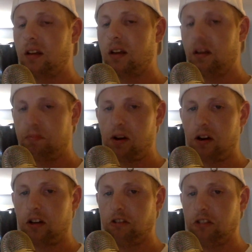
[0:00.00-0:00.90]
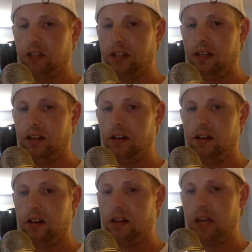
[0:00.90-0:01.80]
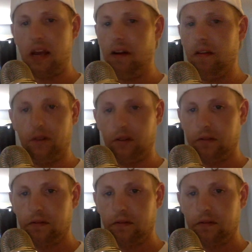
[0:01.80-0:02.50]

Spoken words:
hypocrisy ever.